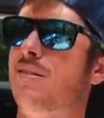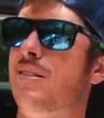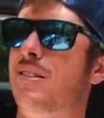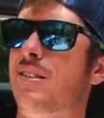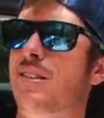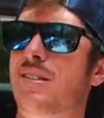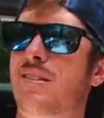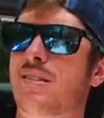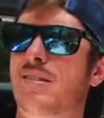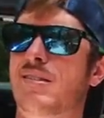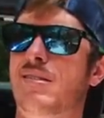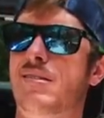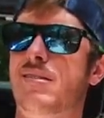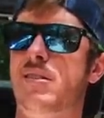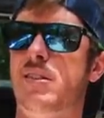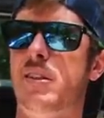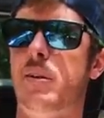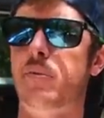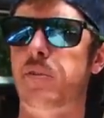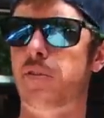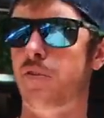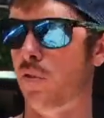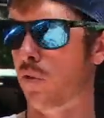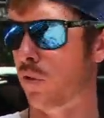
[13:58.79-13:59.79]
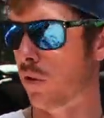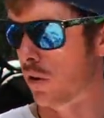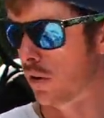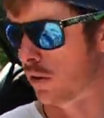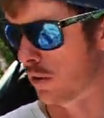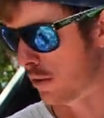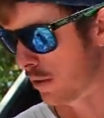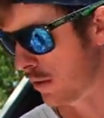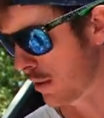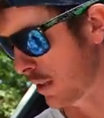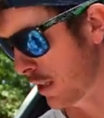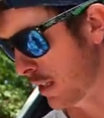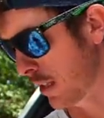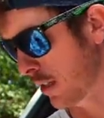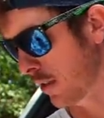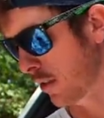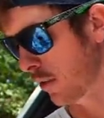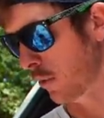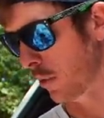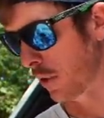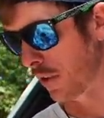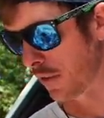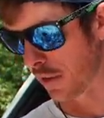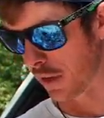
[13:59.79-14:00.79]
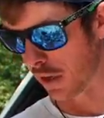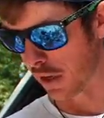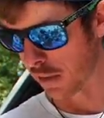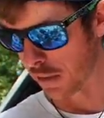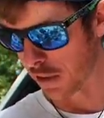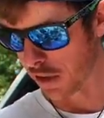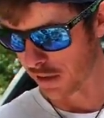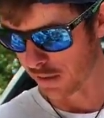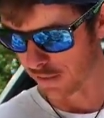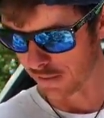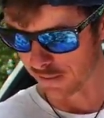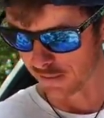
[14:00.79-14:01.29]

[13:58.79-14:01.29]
Yeah, 74? What do you think, Emmy?